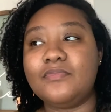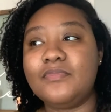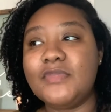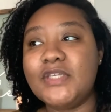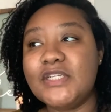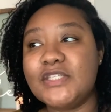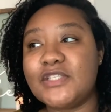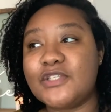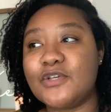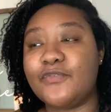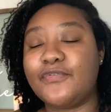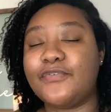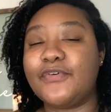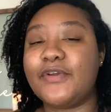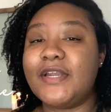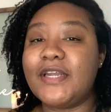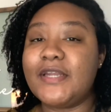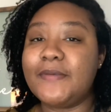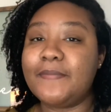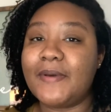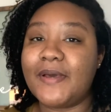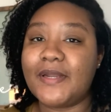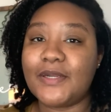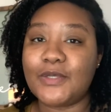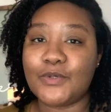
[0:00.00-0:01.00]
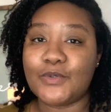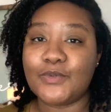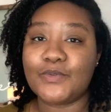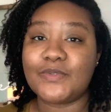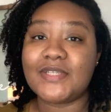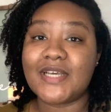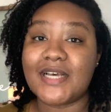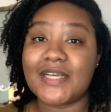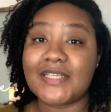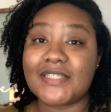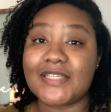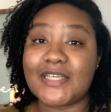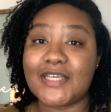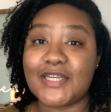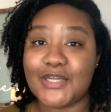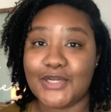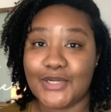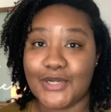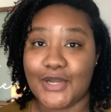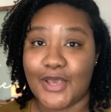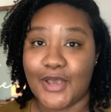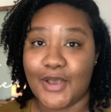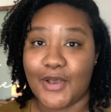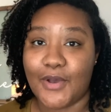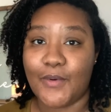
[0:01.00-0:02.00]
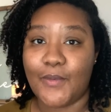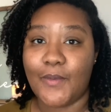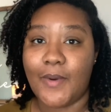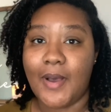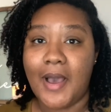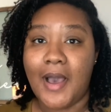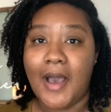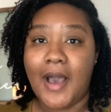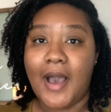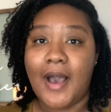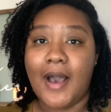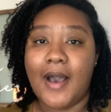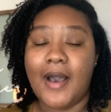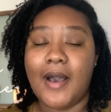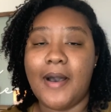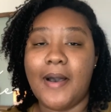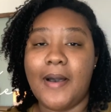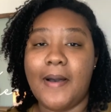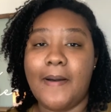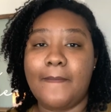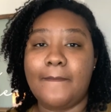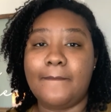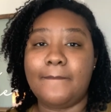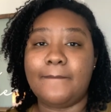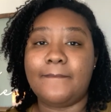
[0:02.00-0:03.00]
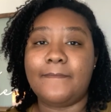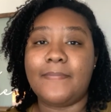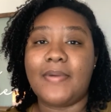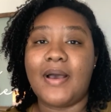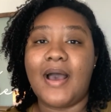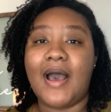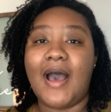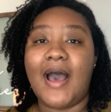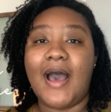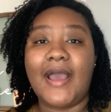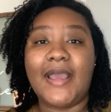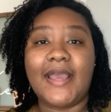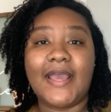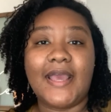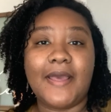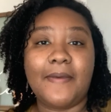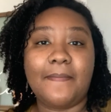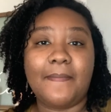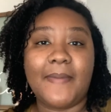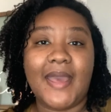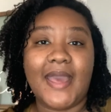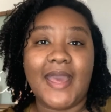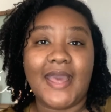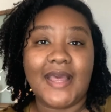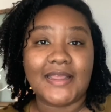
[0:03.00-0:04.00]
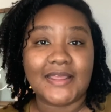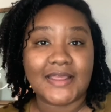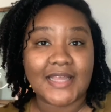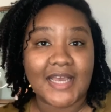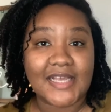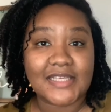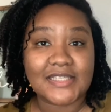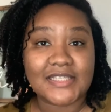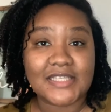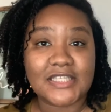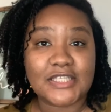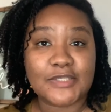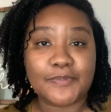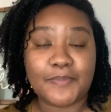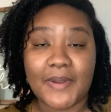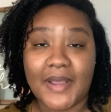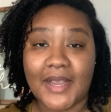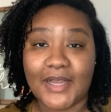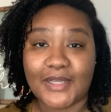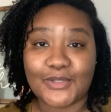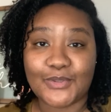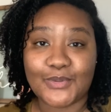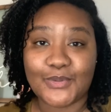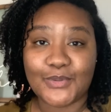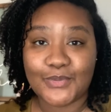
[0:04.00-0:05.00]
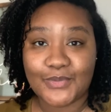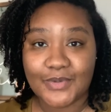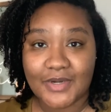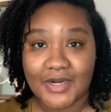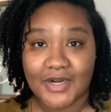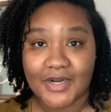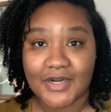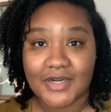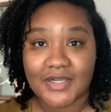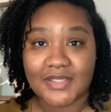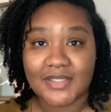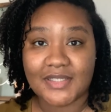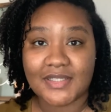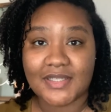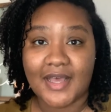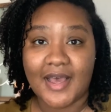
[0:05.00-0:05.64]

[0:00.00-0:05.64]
So for anybody who doesn't know, um, I am a licensed practical nurse.